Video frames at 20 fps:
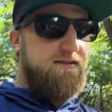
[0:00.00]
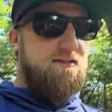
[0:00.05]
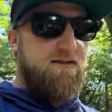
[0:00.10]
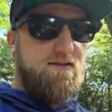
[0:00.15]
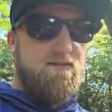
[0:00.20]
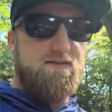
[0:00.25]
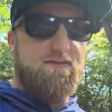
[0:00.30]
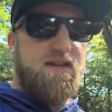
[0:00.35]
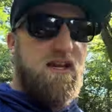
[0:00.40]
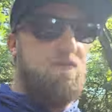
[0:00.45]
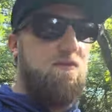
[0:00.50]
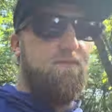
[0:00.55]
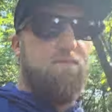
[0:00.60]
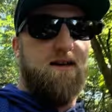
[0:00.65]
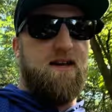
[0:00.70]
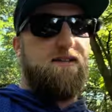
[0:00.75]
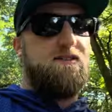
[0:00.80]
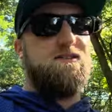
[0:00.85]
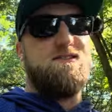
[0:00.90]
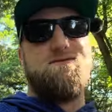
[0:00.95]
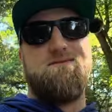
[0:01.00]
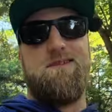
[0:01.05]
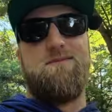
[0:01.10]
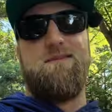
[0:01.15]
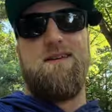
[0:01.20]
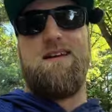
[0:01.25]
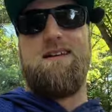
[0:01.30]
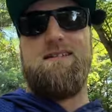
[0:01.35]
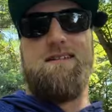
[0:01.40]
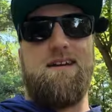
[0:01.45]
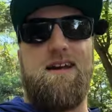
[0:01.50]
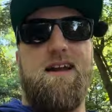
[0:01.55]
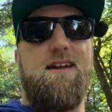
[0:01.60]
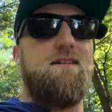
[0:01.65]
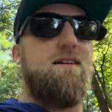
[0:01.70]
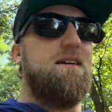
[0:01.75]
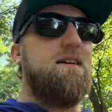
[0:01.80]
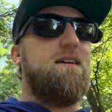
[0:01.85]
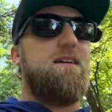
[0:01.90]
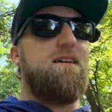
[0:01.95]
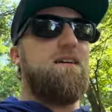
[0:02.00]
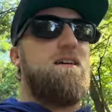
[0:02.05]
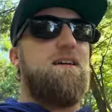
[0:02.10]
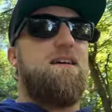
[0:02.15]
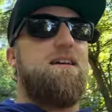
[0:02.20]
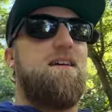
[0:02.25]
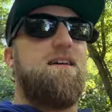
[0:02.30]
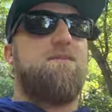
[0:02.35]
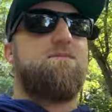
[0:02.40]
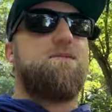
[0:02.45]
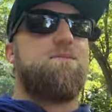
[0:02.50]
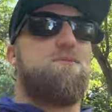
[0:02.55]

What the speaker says: or even message me, man. Like, I'm a